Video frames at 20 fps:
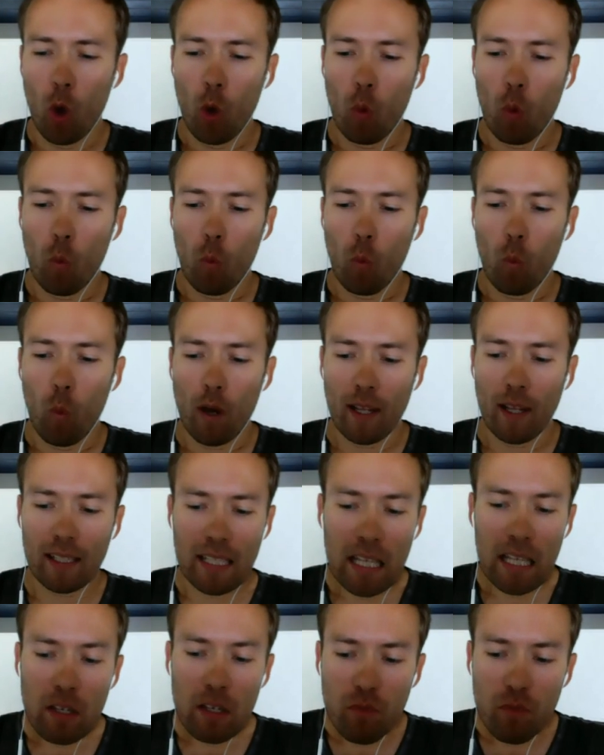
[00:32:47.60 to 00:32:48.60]
What I
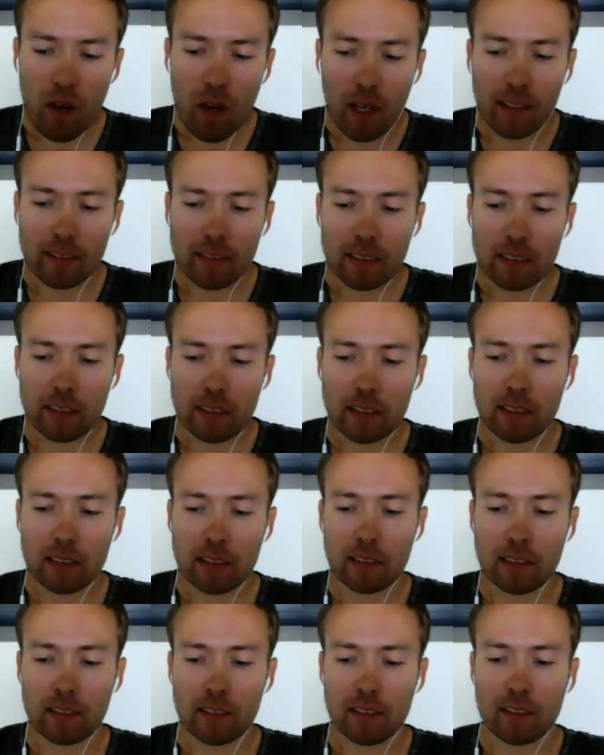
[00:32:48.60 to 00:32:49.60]
then find
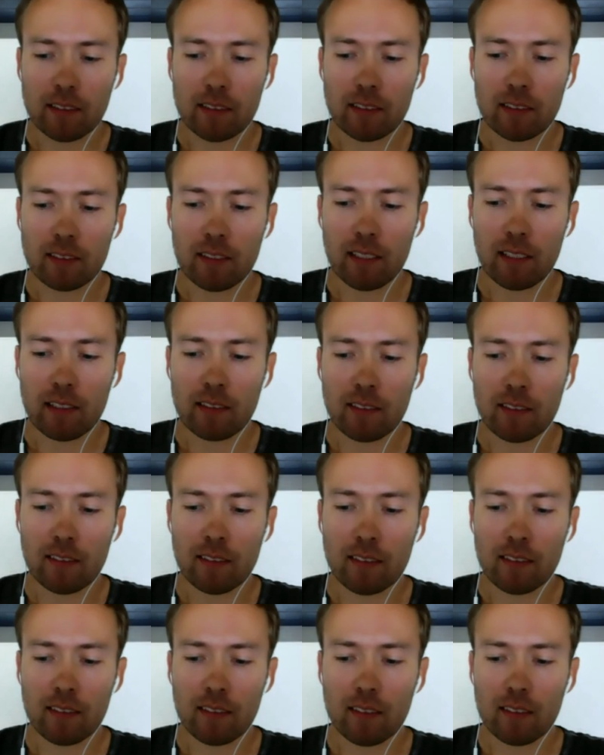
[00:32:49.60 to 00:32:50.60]
is that,
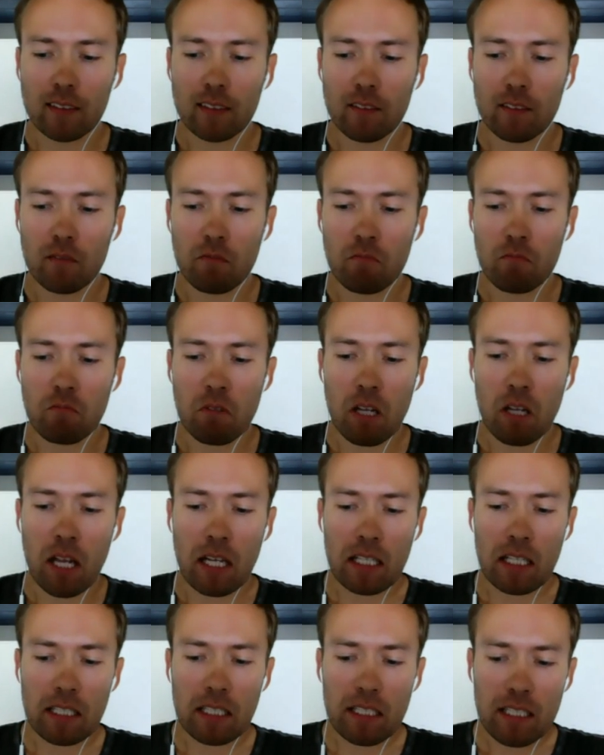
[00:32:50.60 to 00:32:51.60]

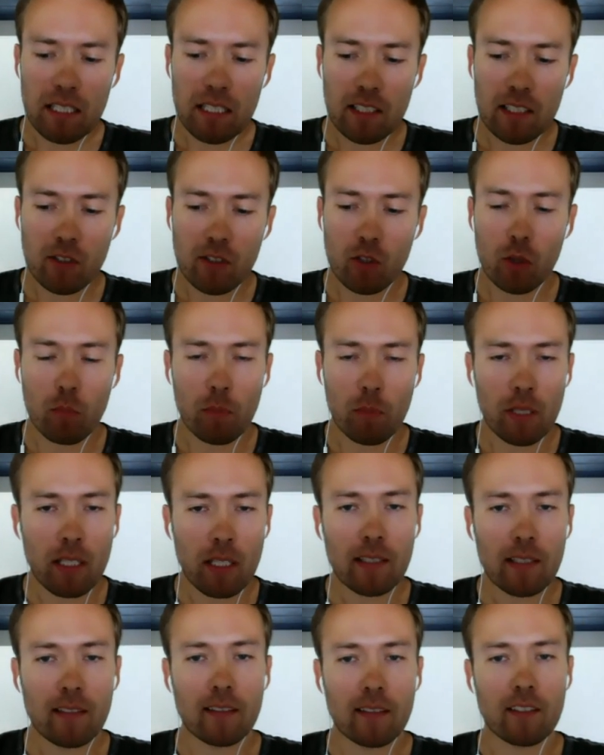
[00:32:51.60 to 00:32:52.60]
at least to
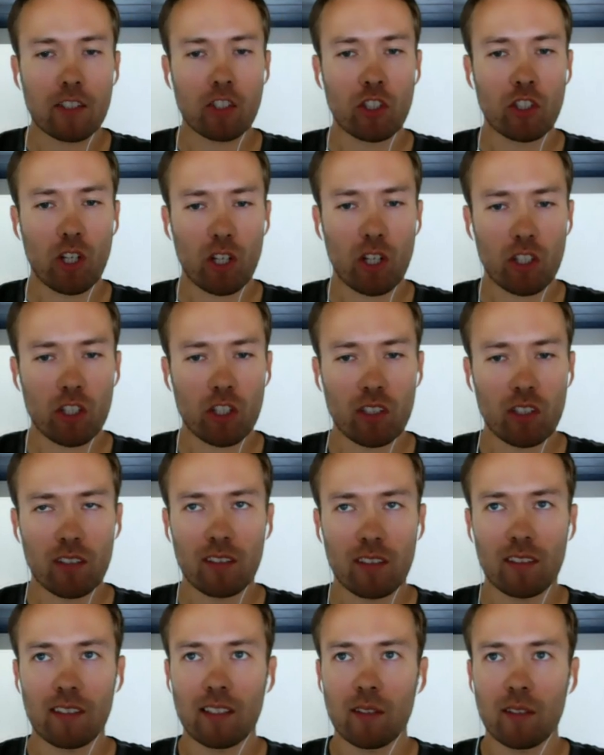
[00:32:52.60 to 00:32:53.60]
me, the
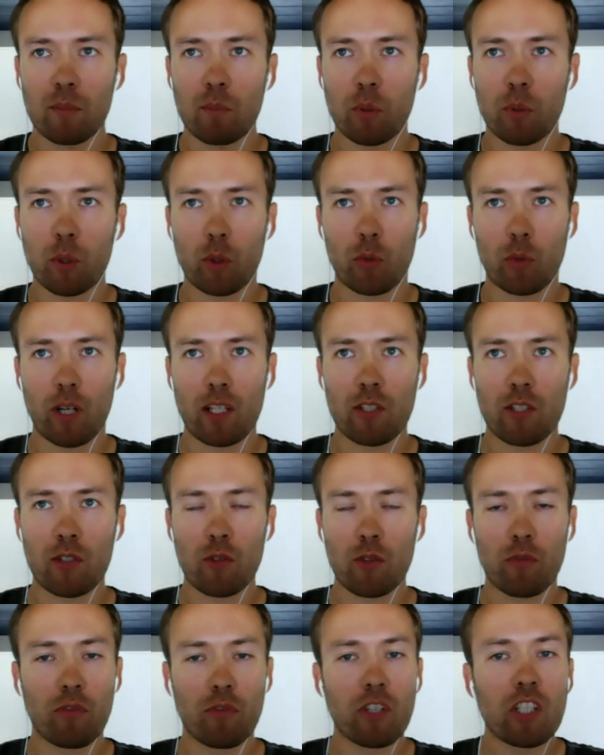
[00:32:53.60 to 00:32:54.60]
discussion didn't progress
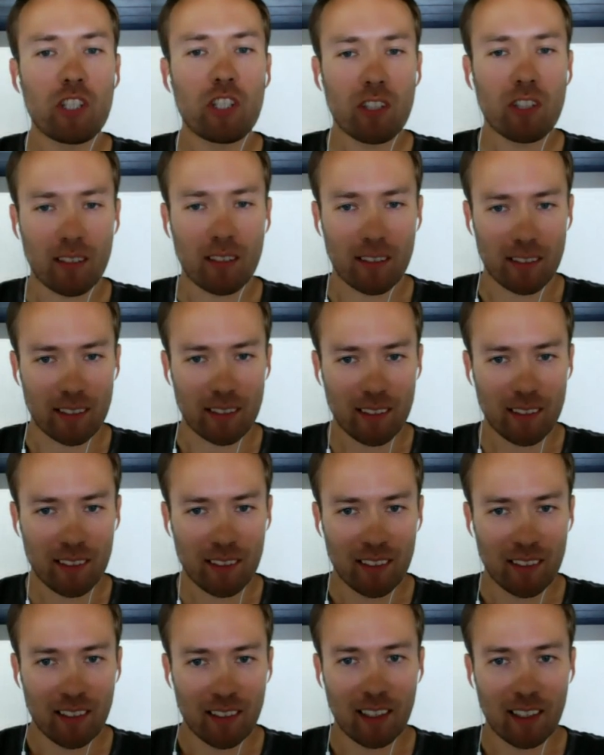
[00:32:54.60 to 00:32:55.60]
sufficiently.
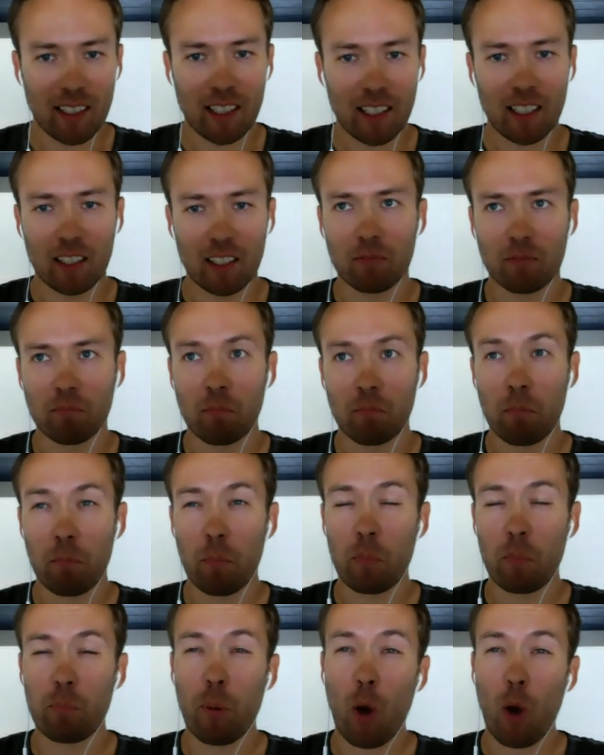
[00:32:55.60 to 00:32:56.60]

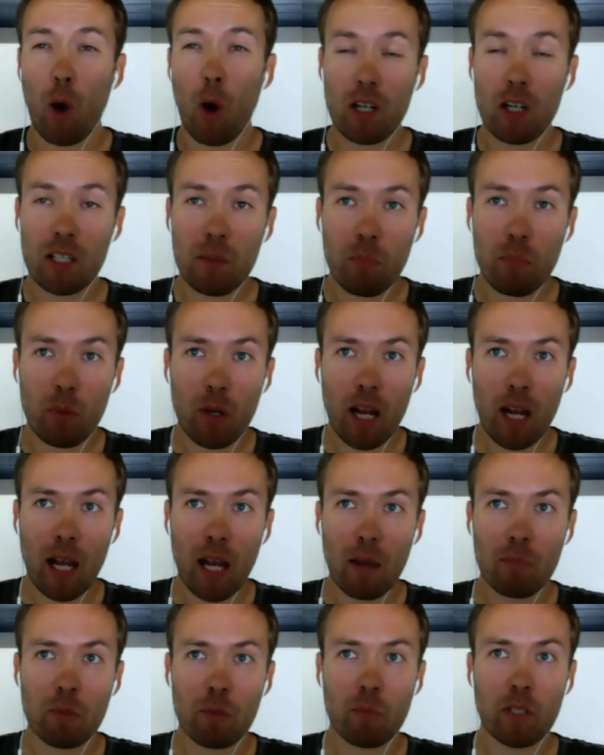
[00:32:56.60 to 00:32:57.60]
Partly
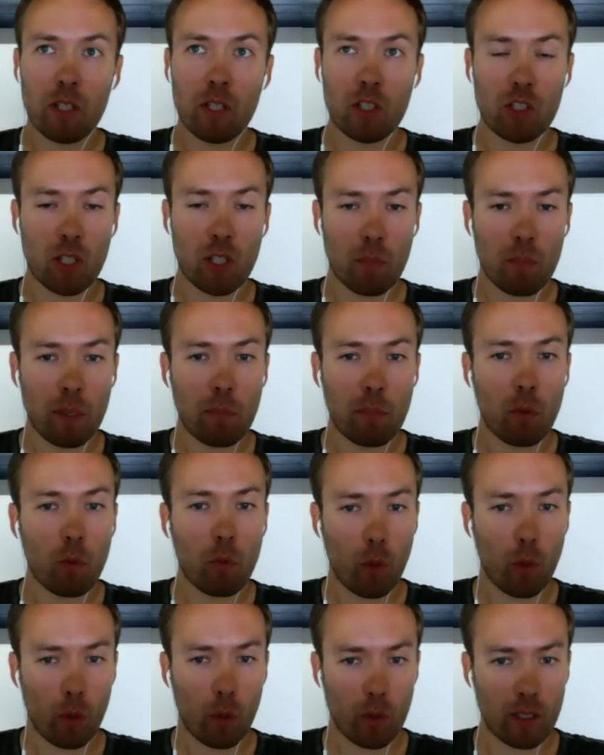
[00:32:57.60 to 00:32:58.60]
perhaps because some people
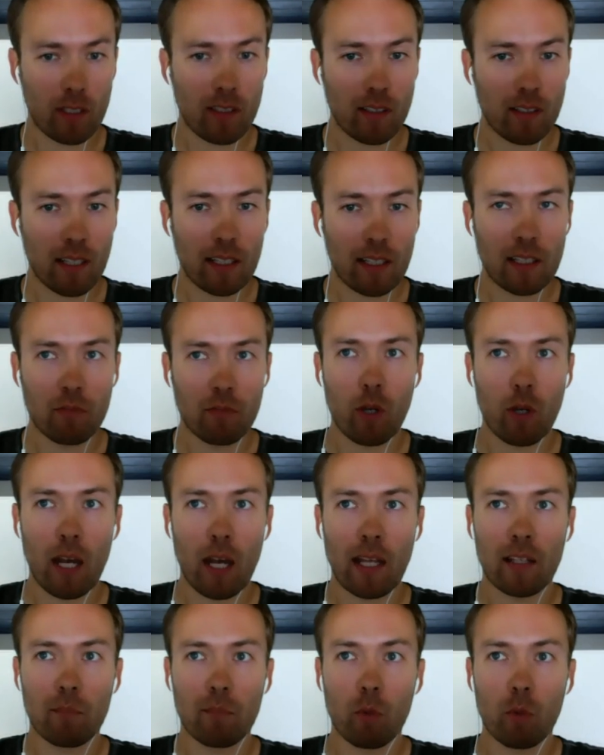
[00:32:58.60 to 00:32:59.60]
worried that if you
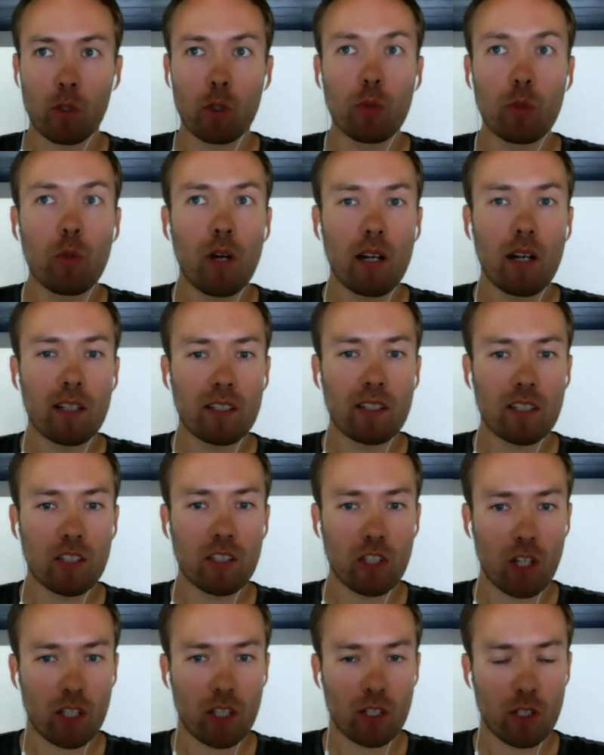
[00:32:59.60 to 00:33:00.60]
had a more nuanced
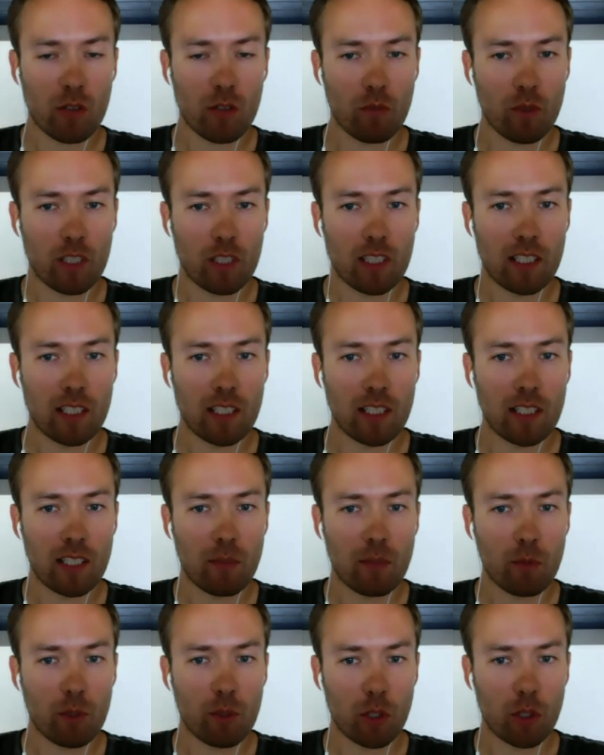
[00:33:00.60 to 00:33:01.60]
discussion of when
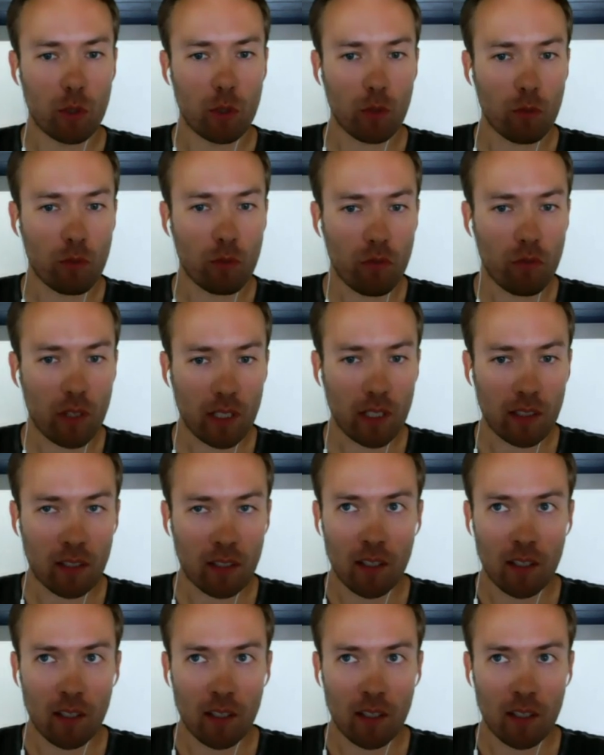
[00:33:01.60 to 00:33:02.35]
TDD was a good fit